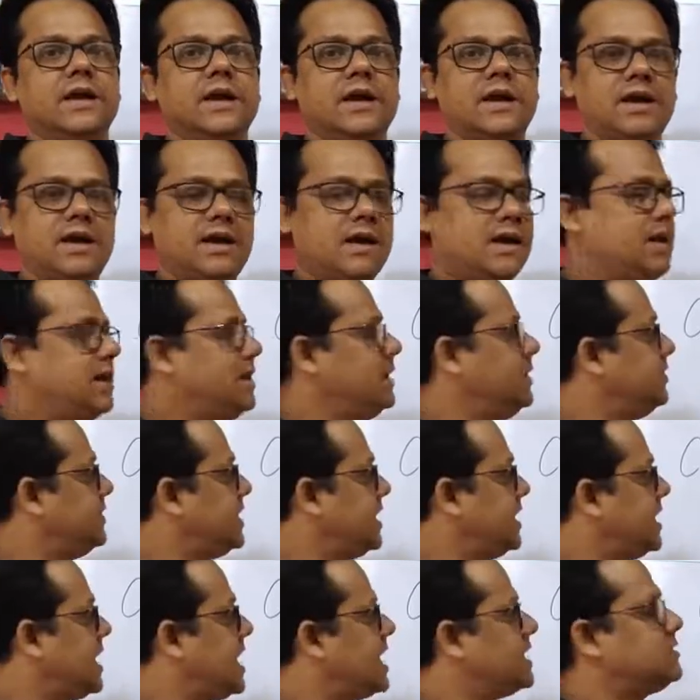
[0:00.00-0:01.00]

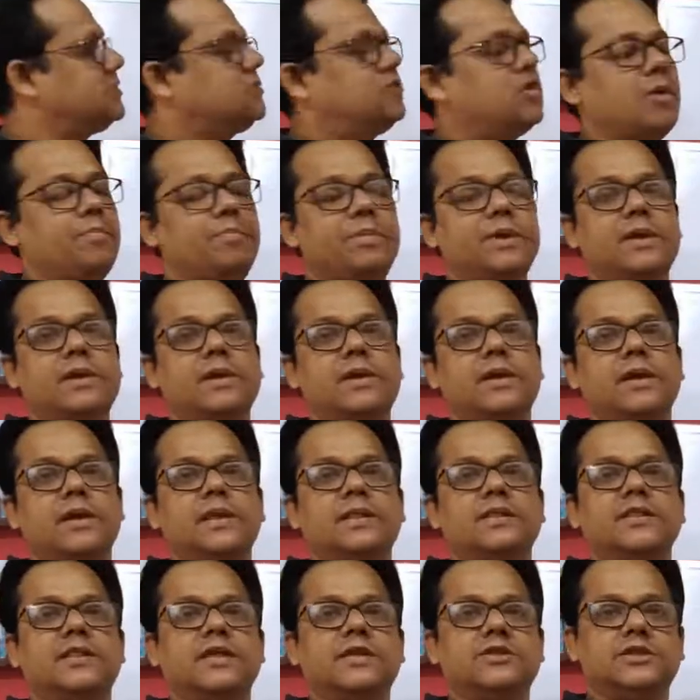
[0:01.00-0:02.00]
the last topic
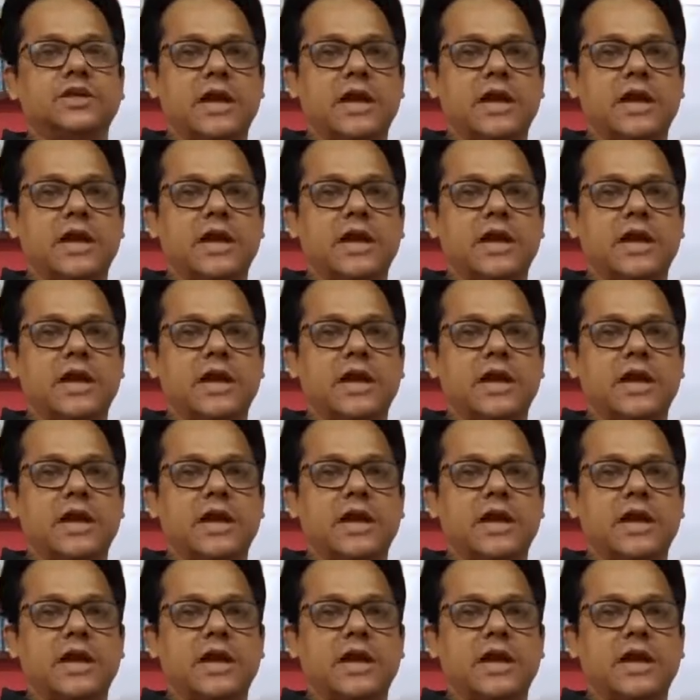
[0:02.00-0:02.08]
in the